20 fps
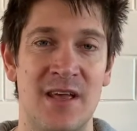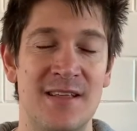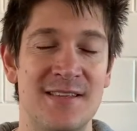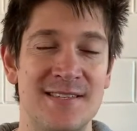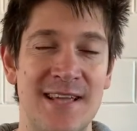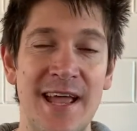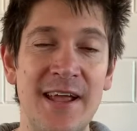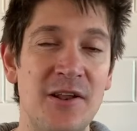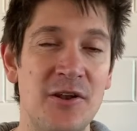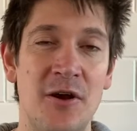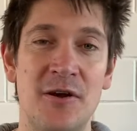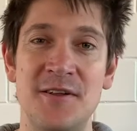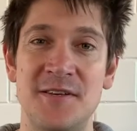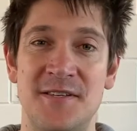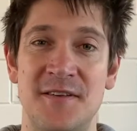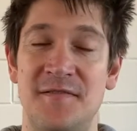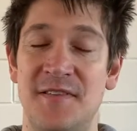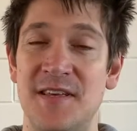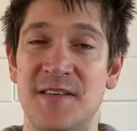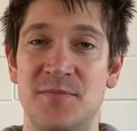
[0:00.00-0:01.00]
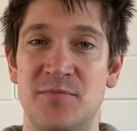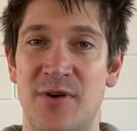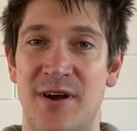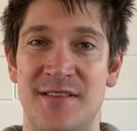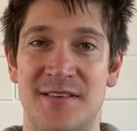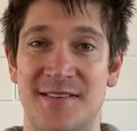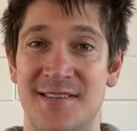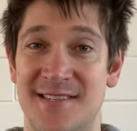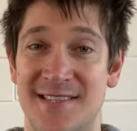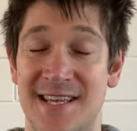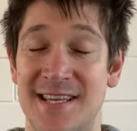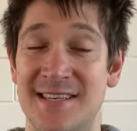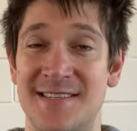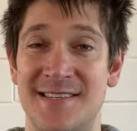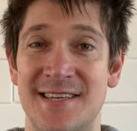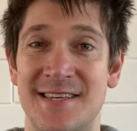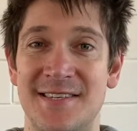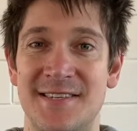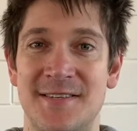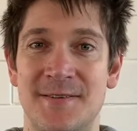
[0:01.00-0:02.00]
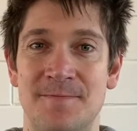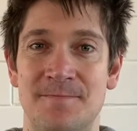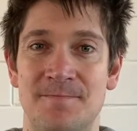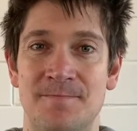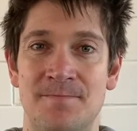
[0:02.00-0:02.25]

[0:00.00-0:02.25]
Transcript: Take notice of this, brothers and sisters.